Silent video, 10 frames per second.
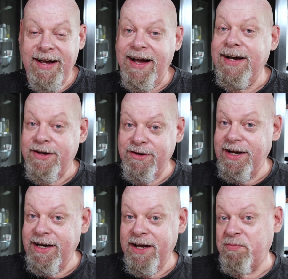and it could
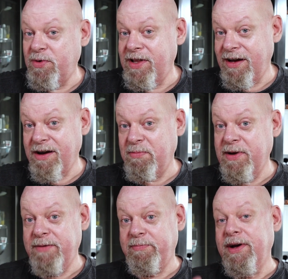end up with a lot of
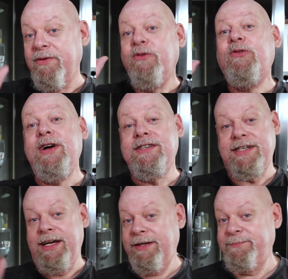blood, but we'll
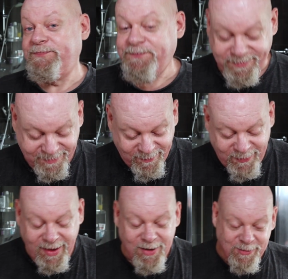see.
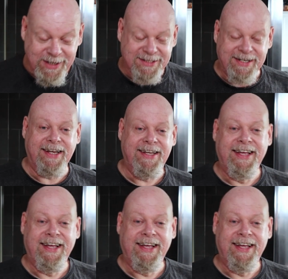We'll see.